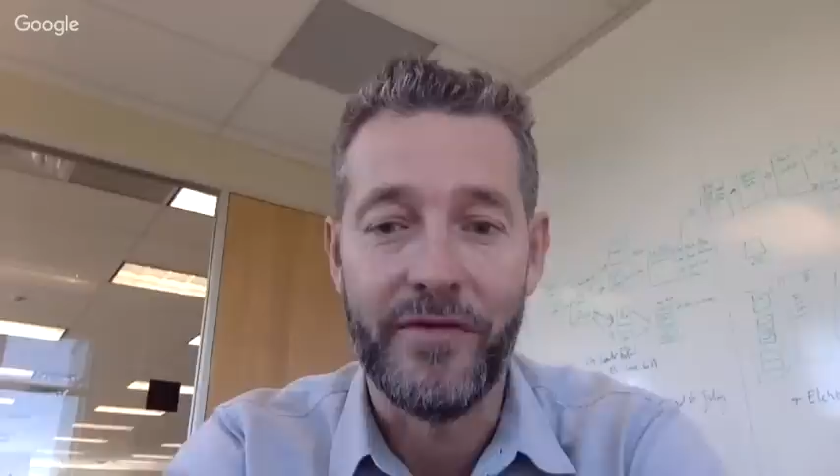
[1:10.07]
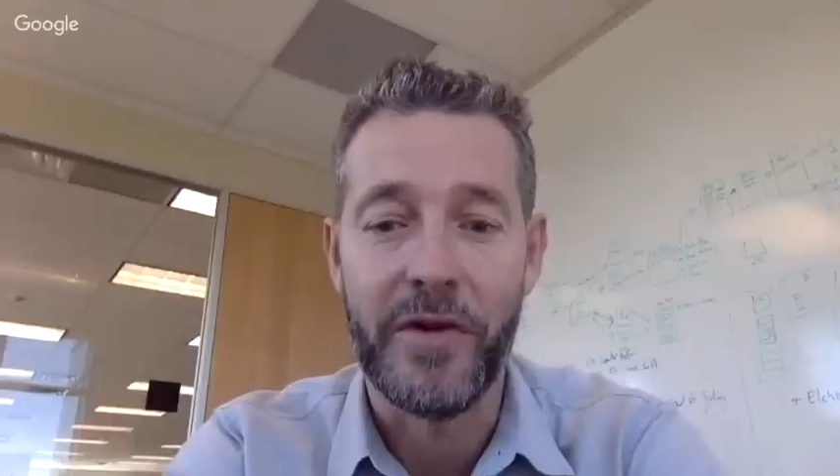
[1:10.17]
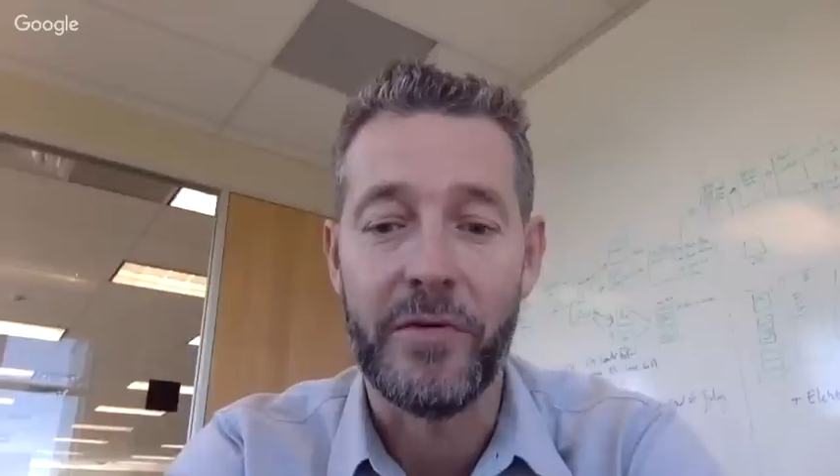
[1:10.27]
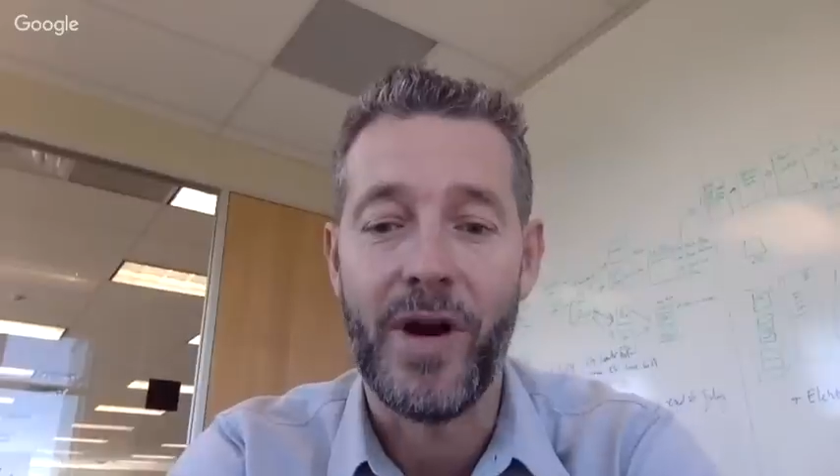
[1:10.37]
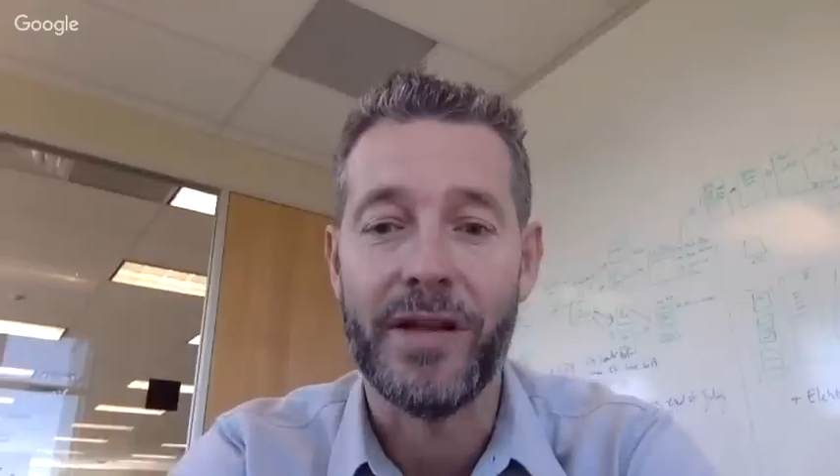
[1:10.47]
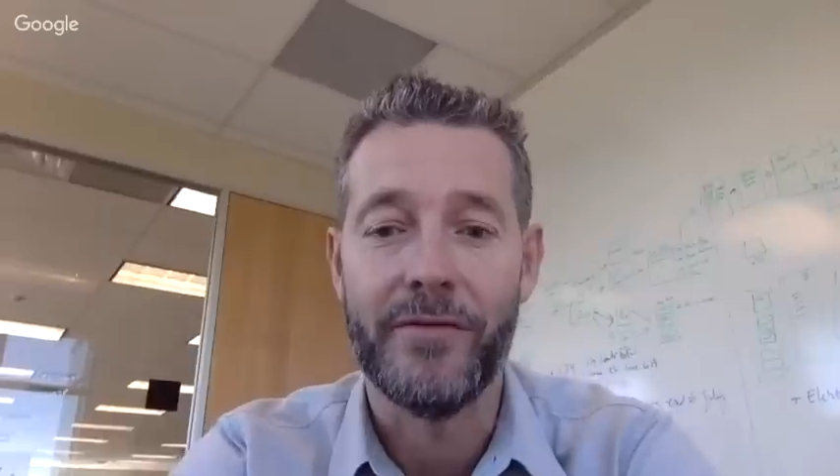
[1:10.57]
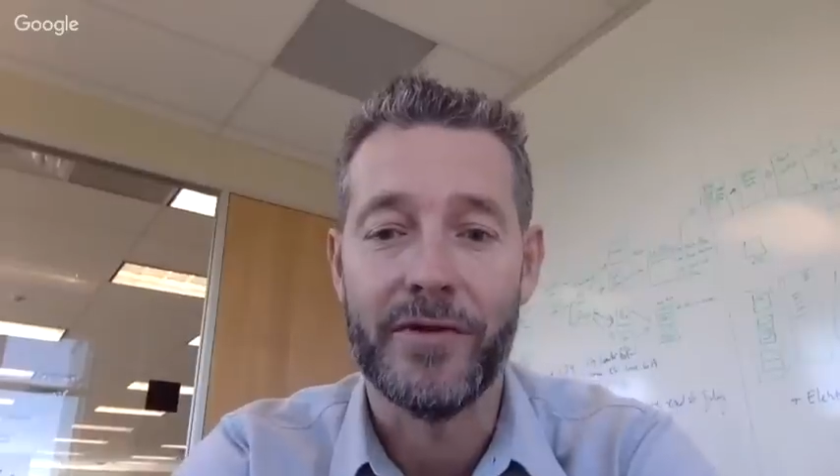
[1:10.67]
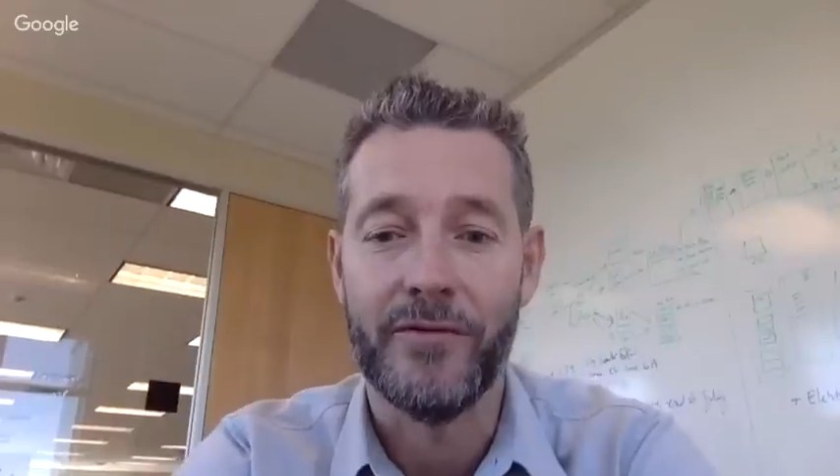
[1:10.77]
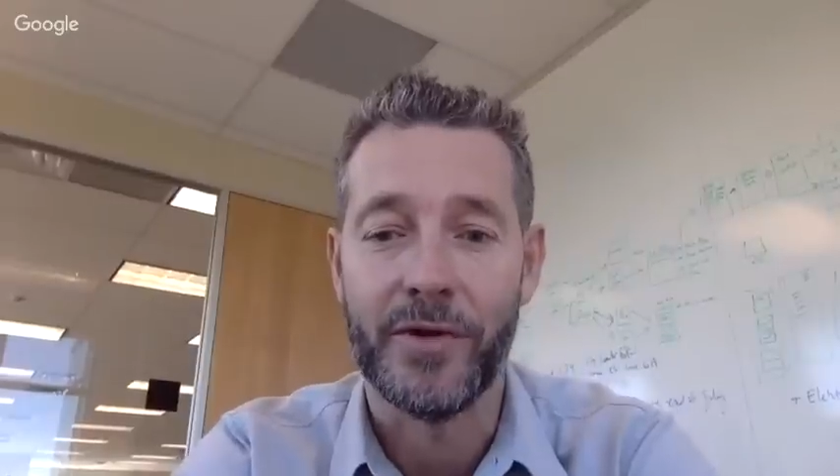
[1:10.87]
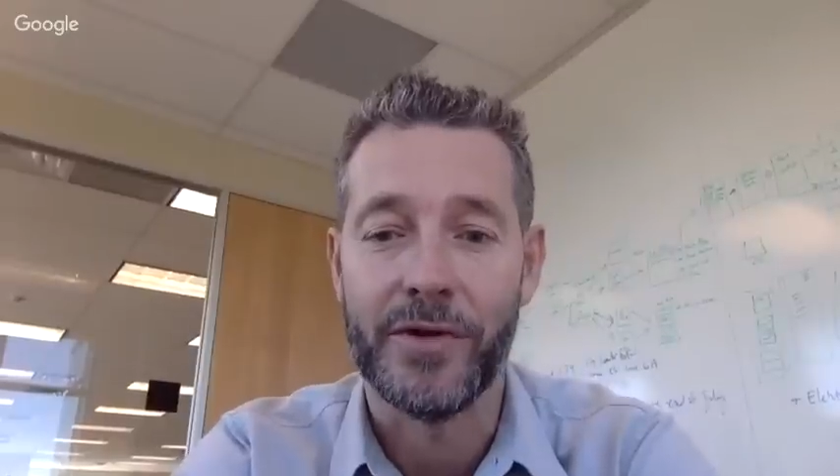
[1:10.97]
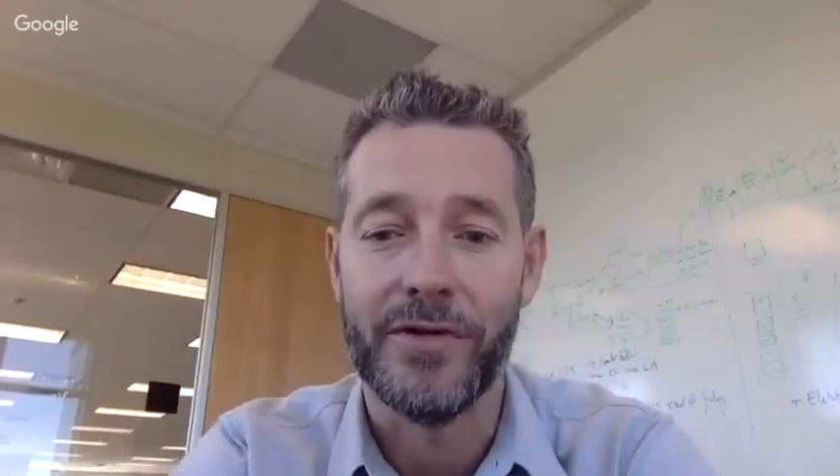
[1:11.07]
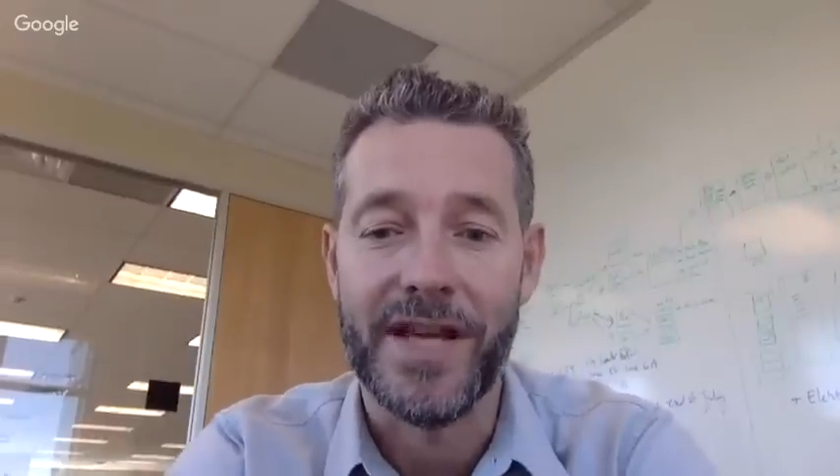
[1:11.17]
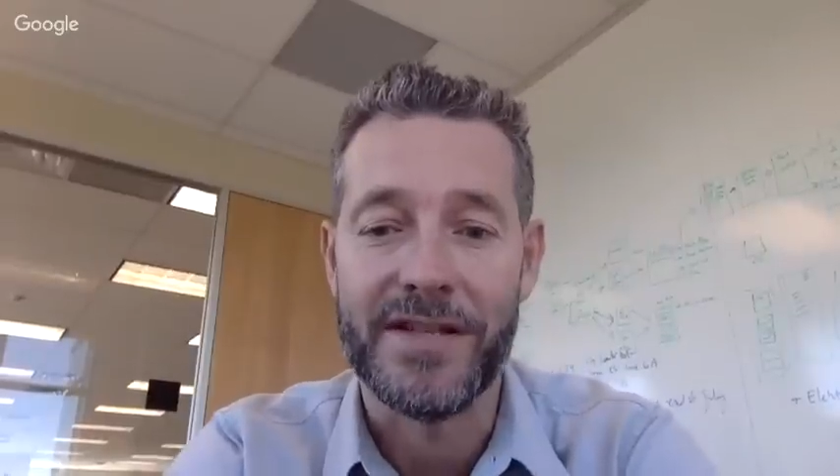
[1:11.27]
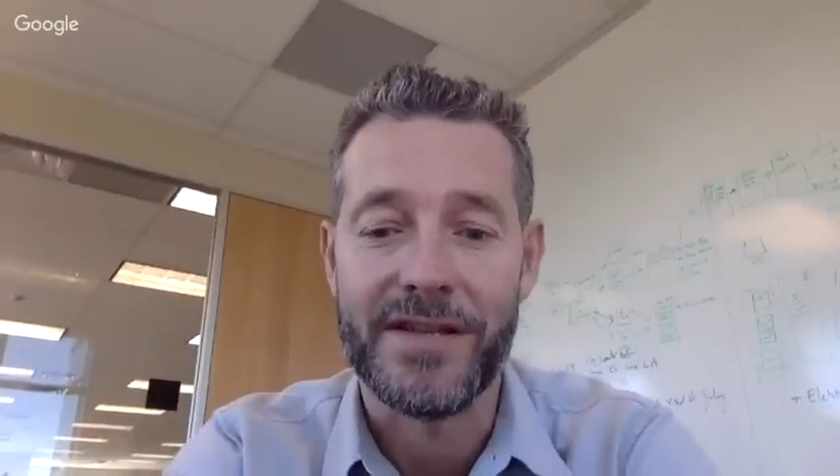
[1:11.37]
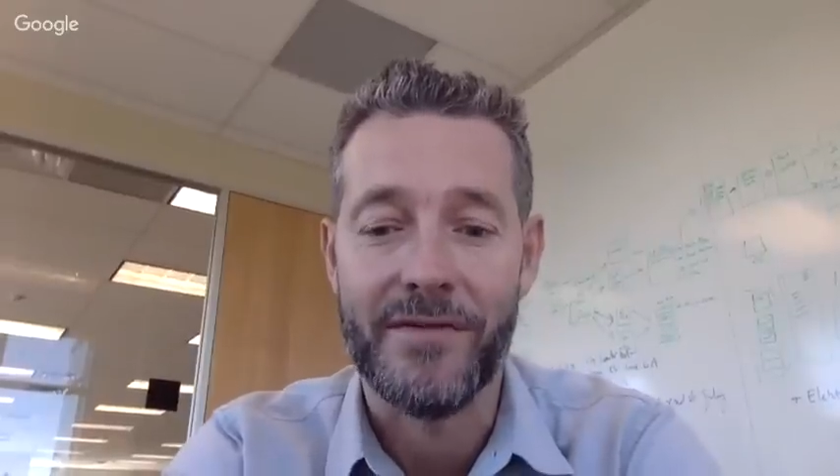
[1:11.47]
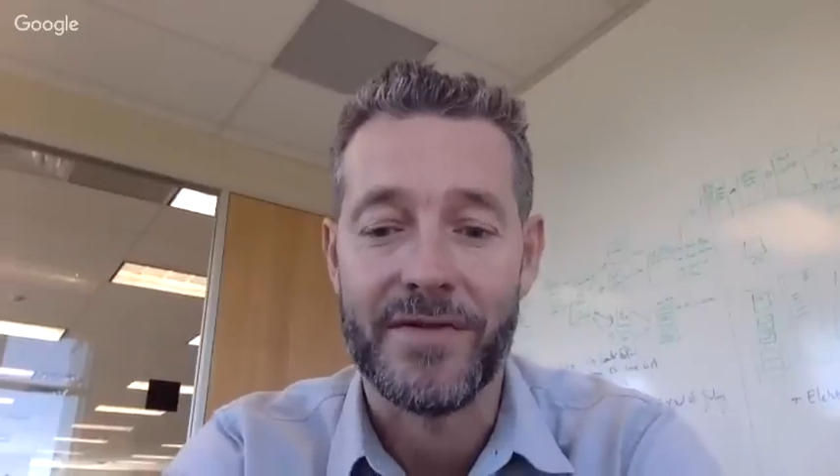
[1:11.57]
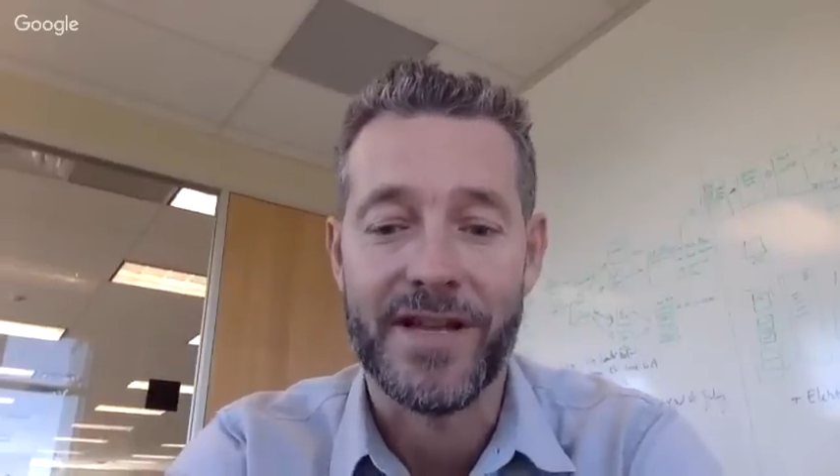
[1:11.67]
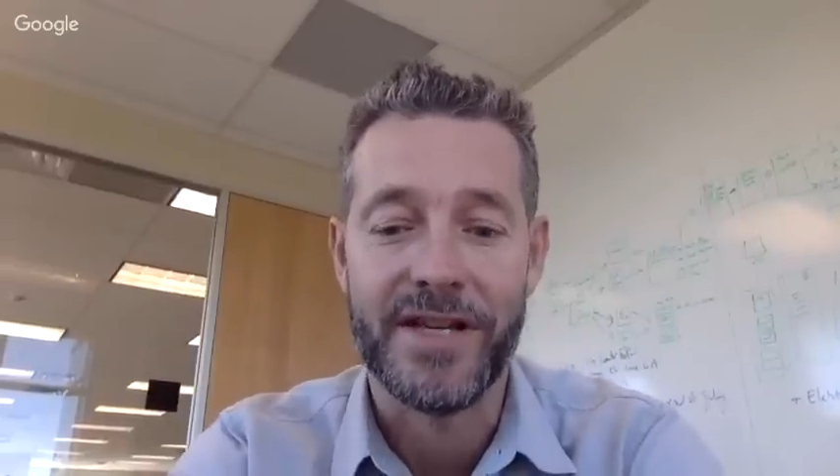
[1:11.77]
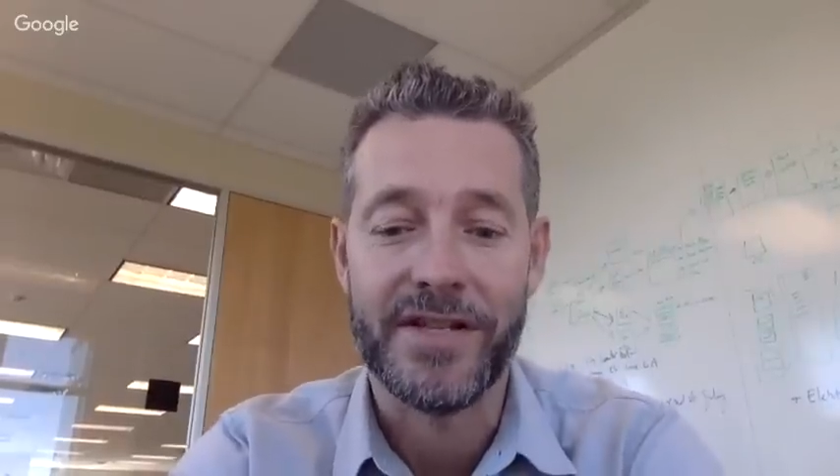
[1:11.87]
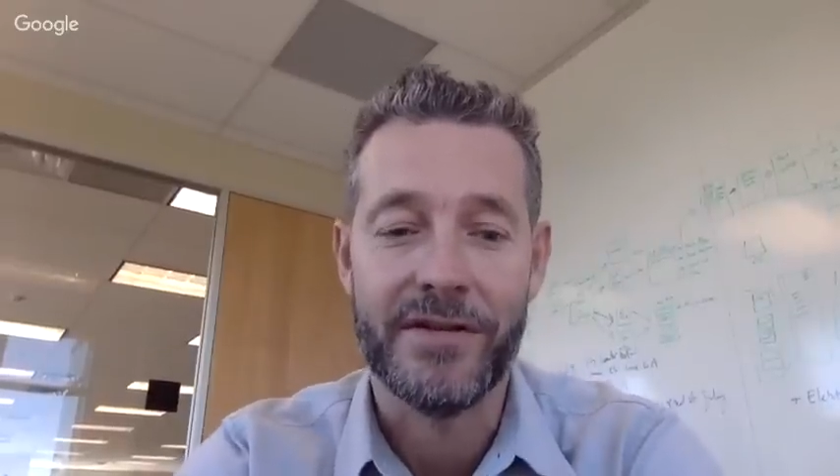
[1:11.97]
very relevant for today's
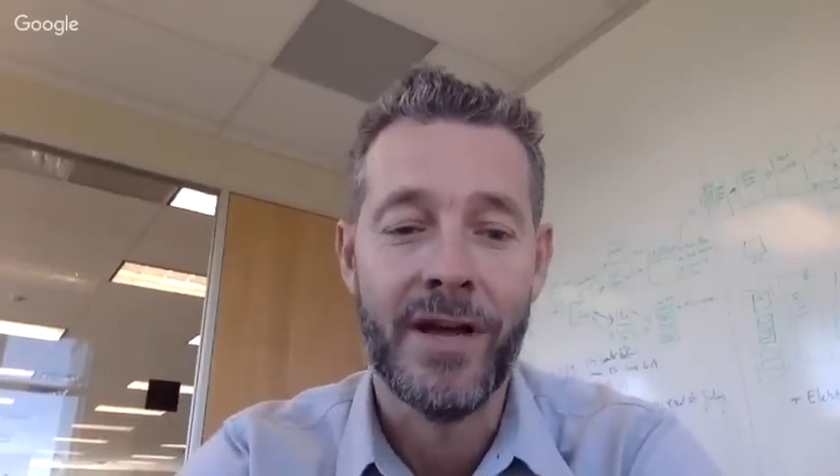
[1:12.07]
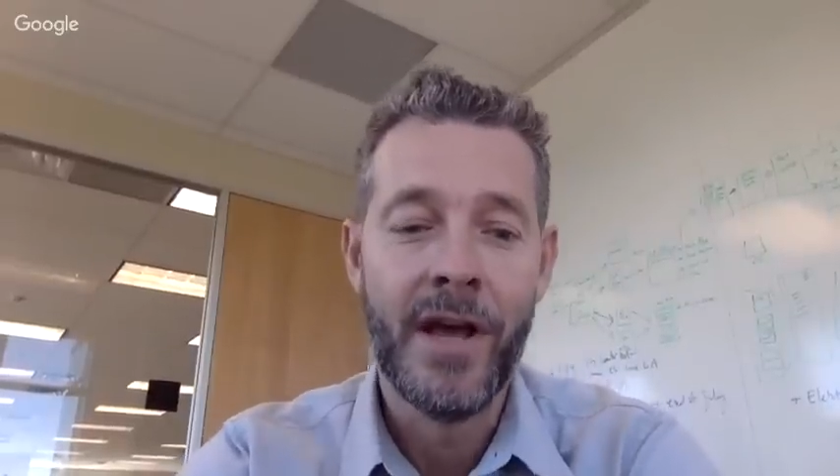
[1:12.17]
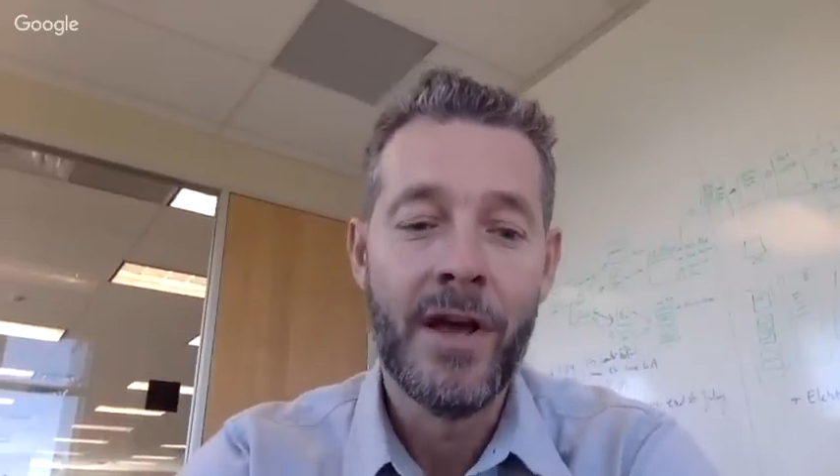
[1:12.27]
conversation,